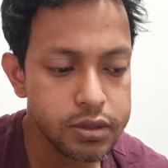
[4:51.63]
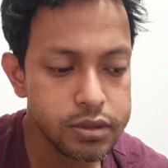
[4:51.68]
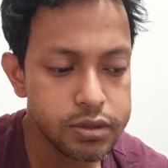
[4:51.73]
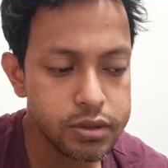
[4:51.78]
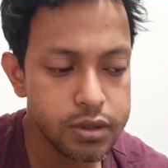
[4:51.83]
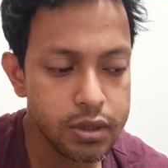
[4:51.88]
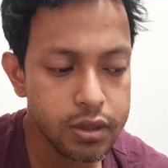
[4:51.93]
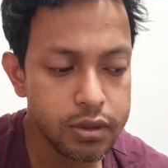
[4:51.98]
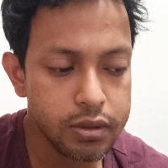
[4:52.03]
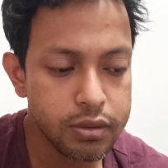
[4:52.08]

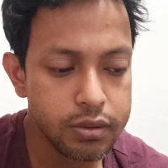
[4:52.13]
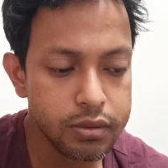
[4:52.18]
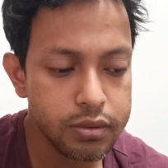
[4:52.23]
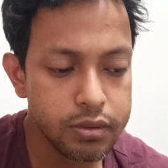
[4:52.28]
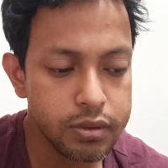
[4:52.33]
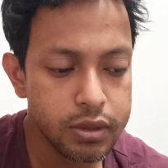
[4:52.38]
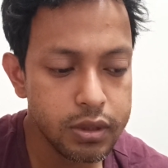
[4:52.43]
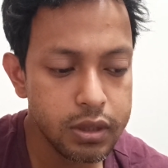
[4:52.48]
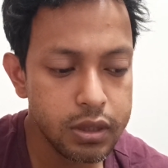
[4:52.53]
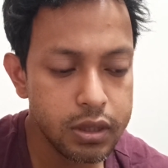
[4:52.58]

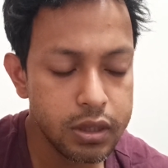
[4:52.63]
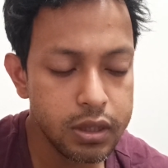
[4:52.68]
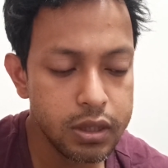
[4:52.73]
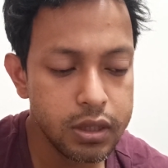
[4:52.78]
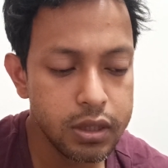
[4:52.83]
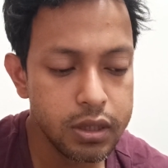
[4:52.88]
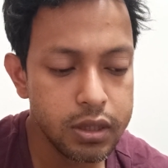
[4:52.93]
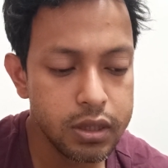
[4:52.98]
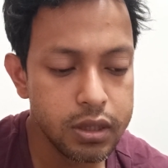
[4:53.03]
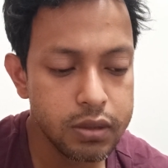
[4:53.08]
So
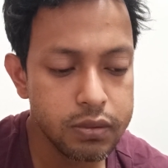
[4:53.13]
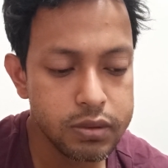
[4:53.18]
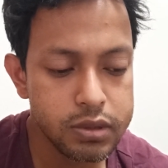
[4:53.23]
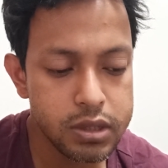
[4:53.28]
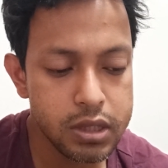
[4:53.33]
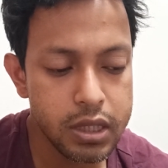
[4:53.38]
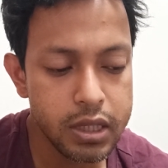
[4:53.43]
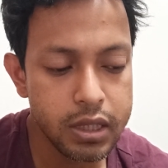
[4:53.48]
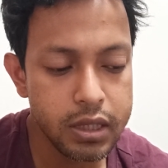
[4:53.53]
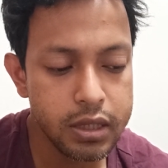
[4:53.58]
he
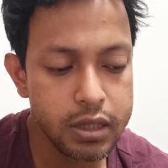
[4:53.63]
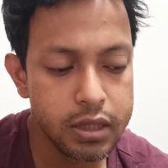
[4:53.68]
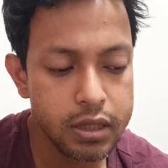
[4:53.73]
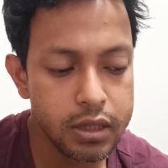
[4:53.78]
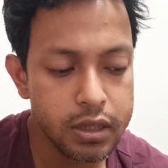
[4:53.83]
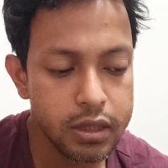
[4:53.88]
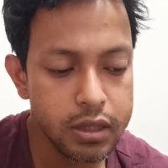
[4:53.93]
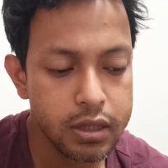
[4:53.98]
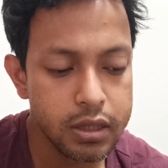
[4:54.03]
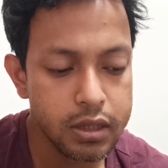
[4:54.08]
was like
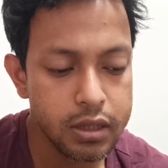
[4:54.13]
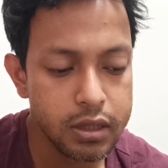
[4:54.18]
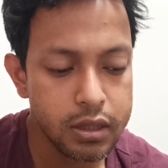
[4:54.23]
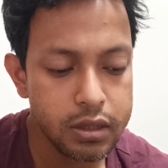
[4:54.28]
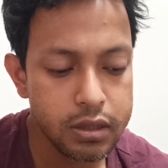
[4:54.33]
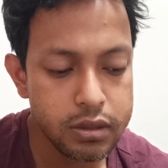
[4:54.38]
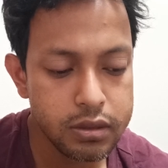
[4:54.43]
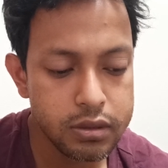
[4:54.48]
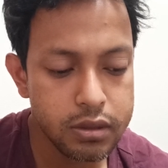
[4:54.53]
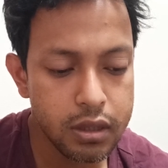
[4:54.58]

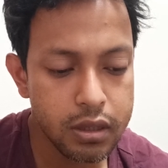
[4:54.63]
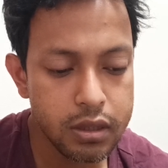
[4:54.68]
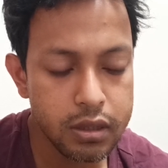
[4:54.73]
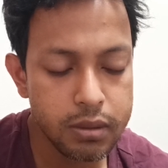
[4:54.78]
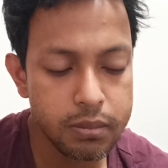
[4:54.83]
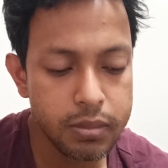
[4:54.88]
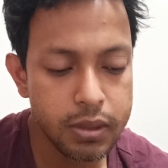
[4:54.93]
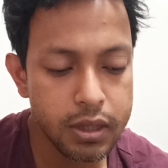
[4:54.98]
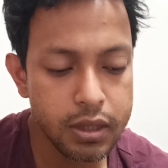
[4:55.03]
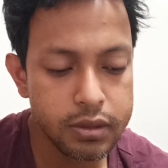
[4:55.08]
talking
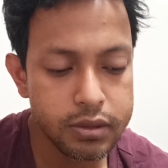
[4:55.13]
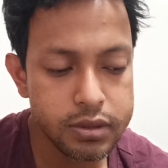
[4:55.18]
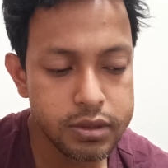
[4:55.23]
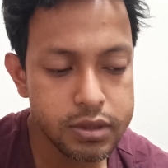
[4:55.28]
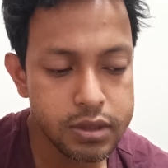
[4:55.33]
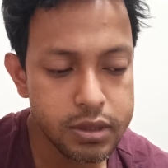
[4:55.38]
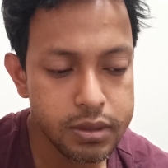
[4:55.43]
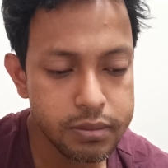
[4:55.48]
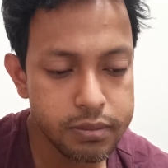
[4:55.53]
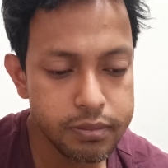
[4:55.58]
about
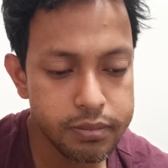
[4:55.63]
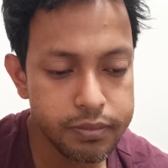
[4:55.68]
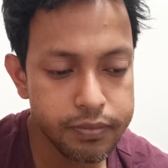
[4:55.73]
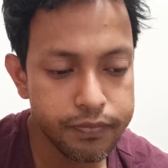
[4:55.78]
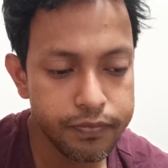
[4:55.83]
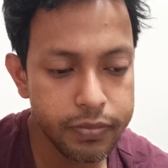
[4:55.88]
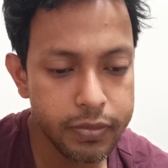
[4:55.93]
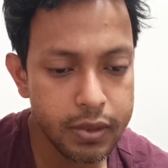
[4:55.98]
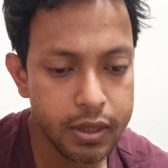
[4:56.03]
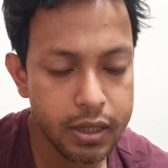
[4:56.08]

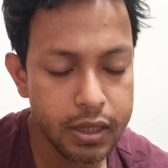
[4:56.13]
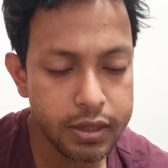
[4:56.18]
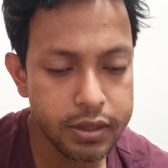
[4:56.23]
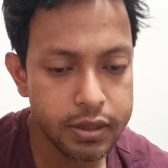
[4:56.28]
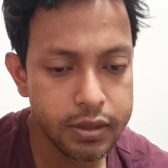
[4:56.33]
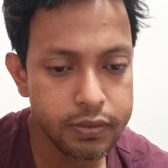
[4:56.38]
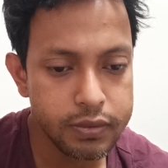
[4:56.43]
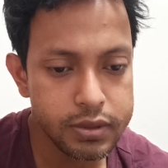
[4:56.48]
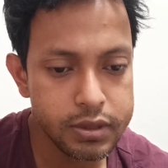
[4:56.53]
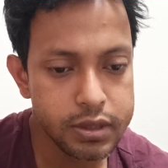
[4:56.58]
some, I
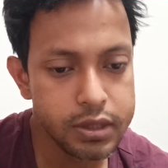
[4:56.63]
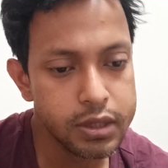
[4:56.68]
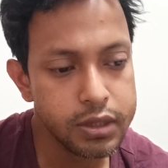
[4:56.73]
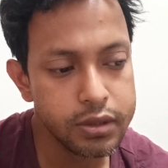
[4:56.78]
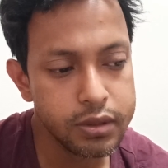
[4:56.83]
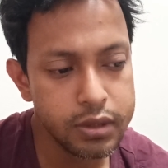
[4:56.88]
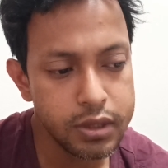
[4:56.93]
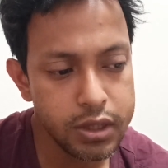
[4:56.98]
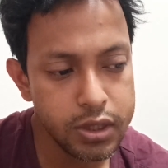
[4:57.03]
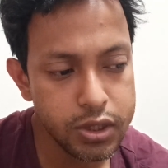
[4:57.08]
think it was in
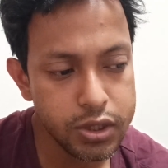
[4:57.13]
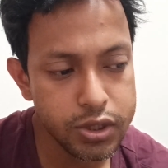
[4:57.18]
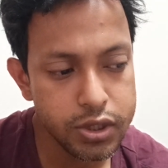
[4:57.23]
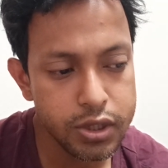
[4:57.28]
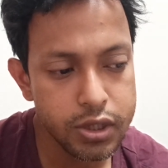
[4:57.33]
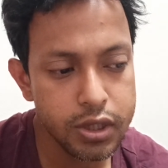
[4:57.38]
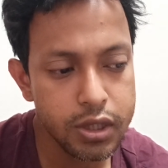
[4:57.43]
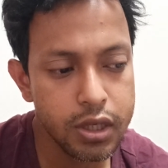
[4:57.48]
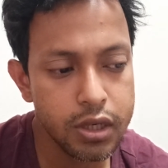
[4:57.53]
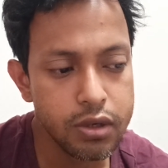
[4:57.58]

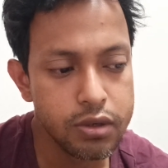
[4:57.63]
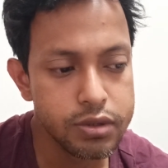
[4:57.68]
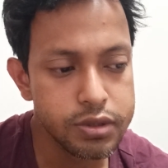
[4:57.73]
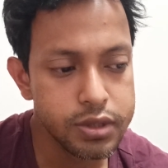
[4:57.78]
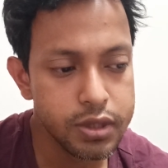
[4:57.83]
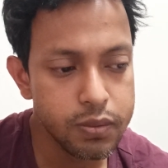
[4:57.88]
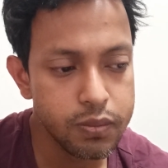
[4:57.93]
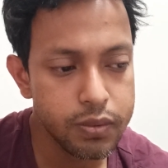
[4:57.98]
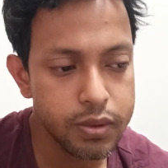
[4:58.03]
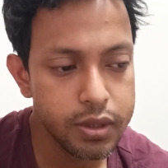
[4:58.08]
Indonesia or
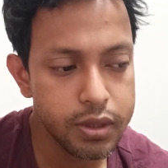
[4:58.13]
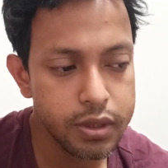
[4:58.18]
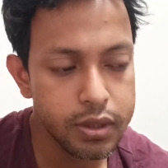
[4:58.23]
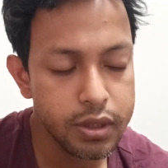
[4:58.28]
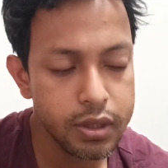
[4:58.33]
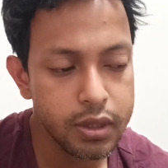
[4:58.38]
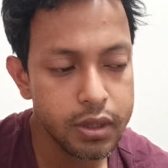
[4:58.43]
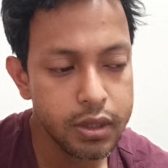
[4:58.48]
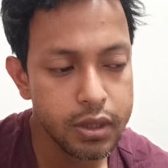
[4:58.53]
somewhere.